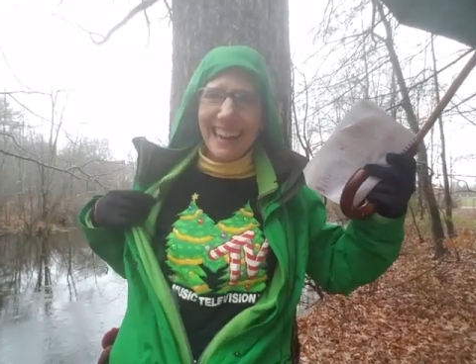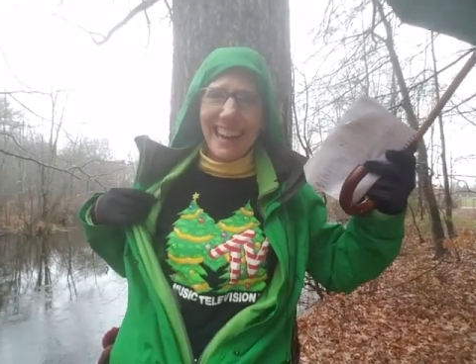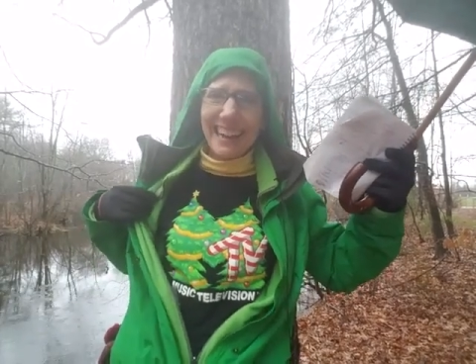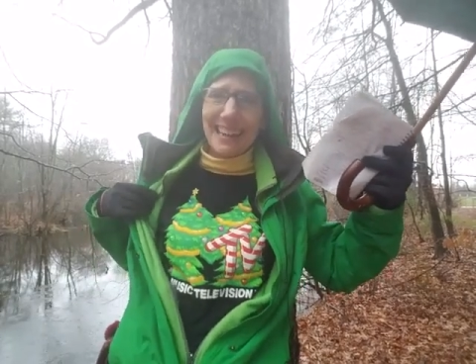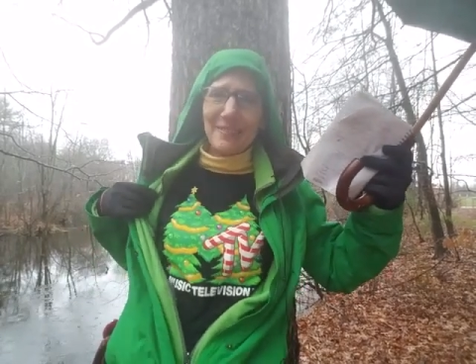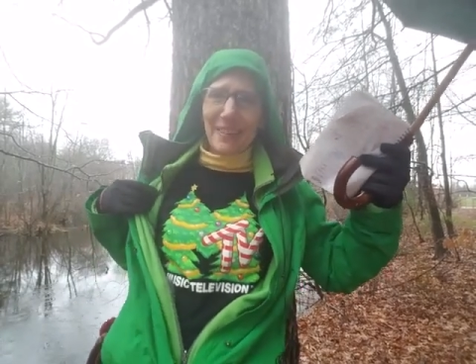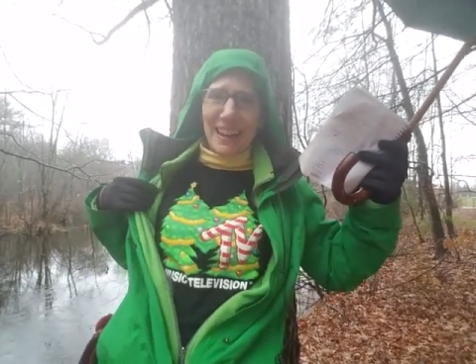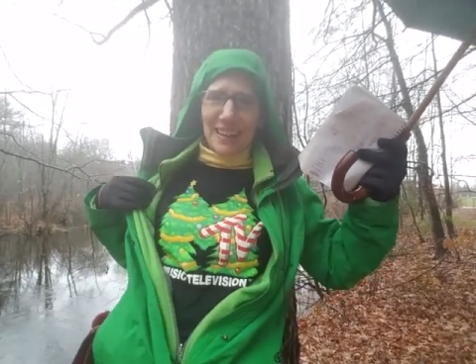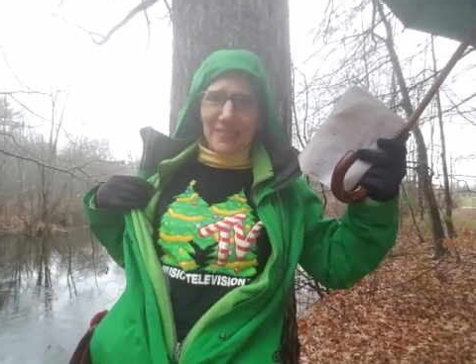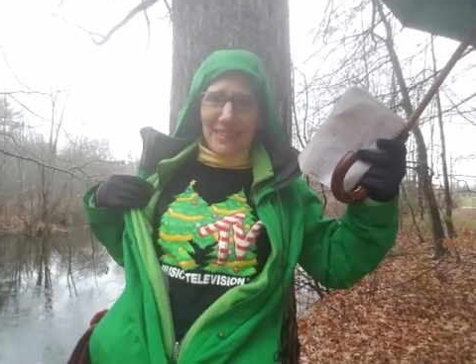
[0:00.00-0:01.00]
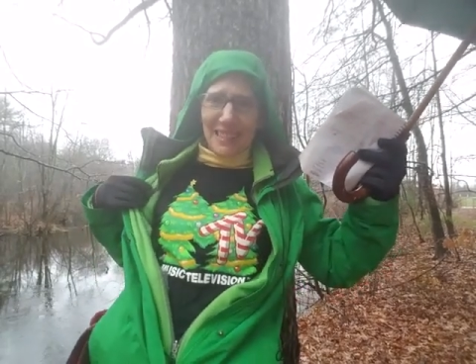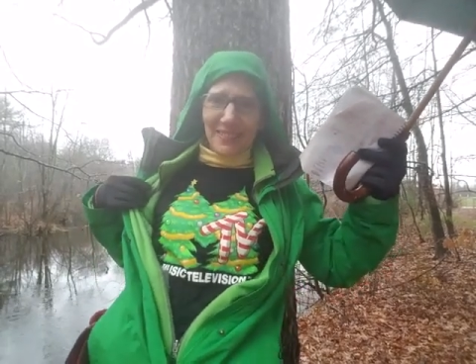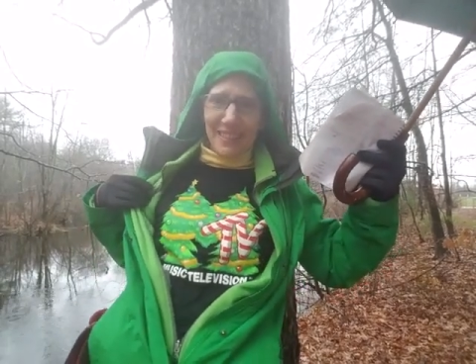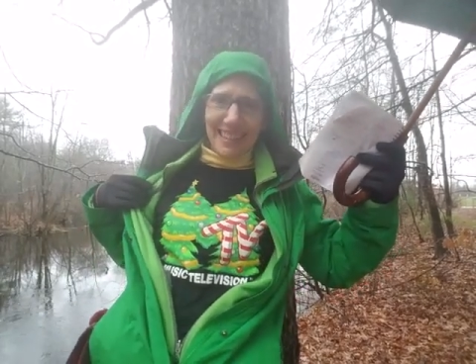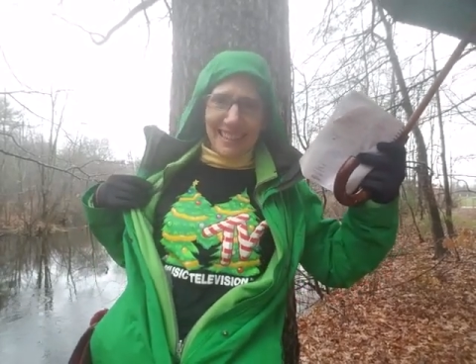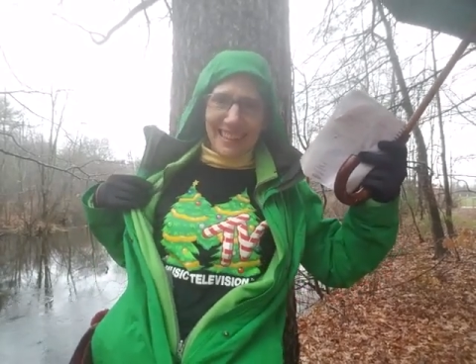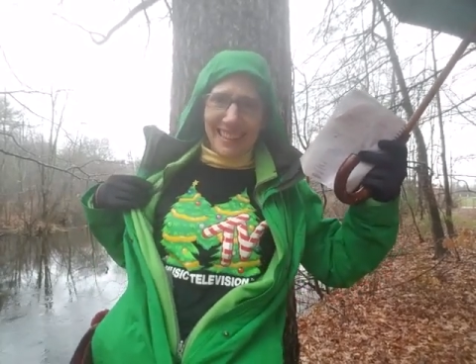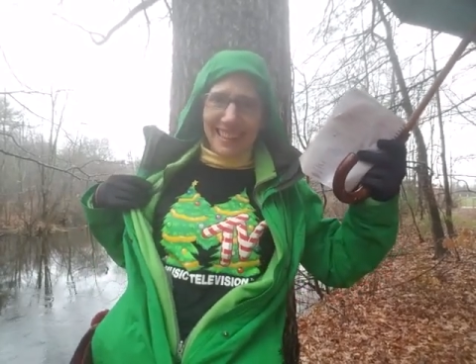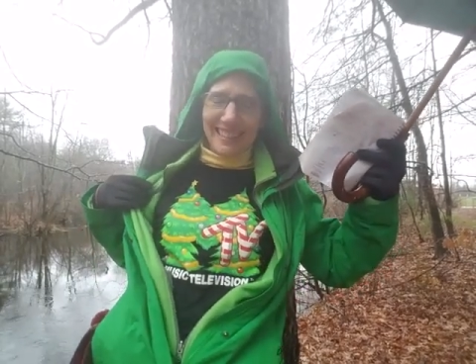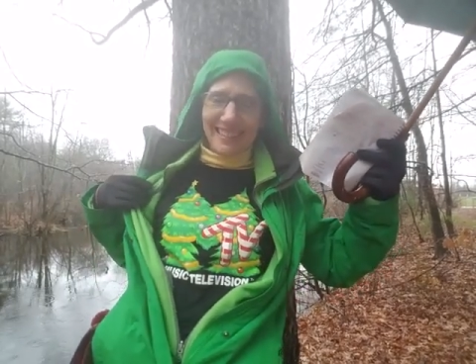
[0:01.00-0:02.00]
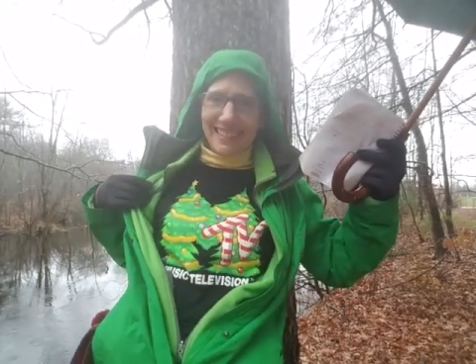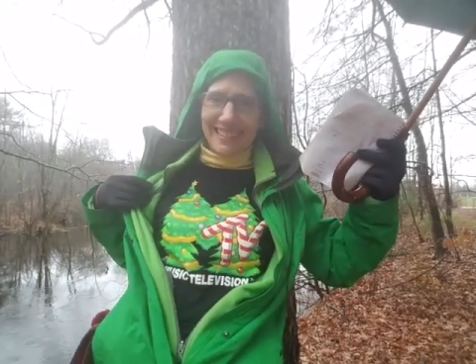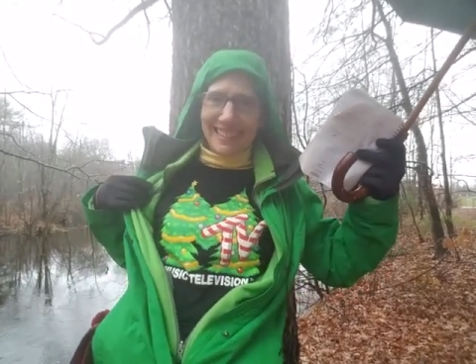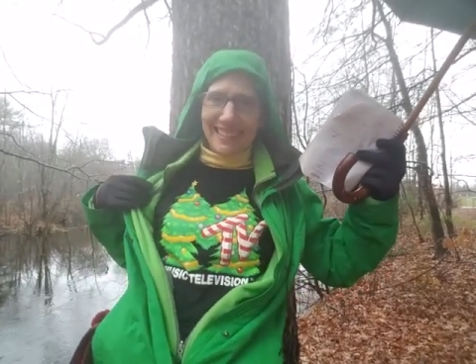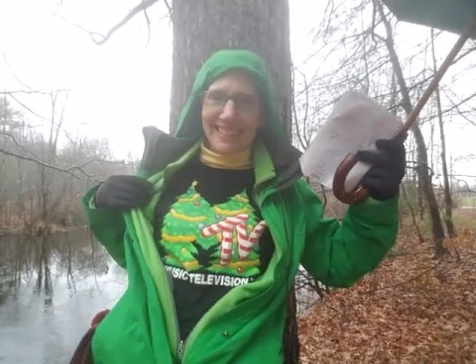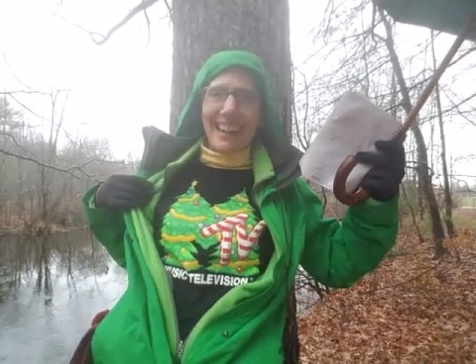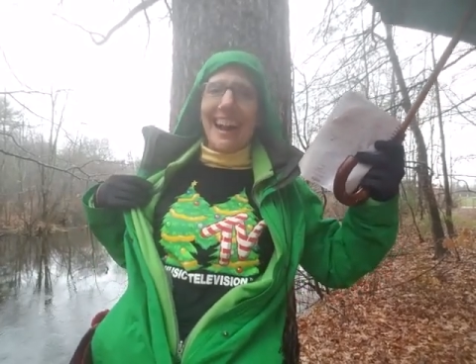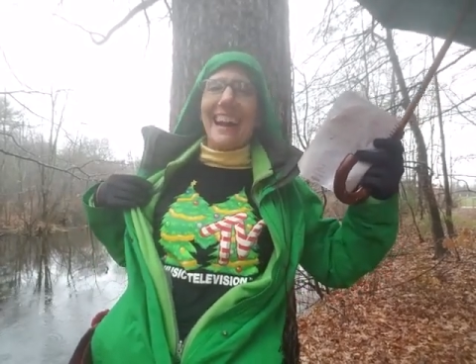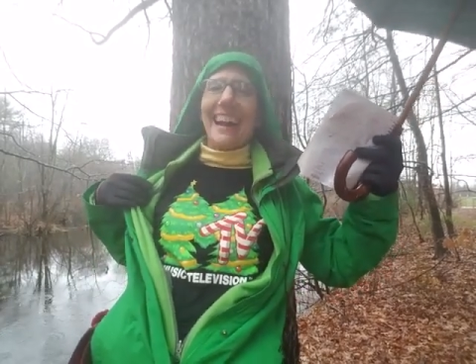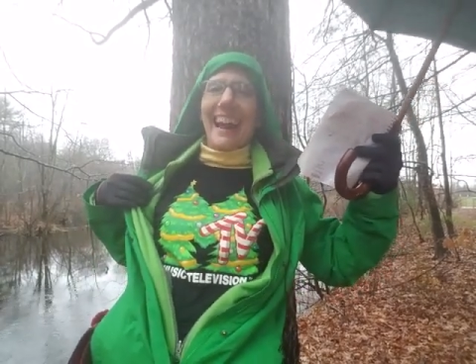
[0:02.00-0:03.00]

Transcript: I got my MTV shirt on.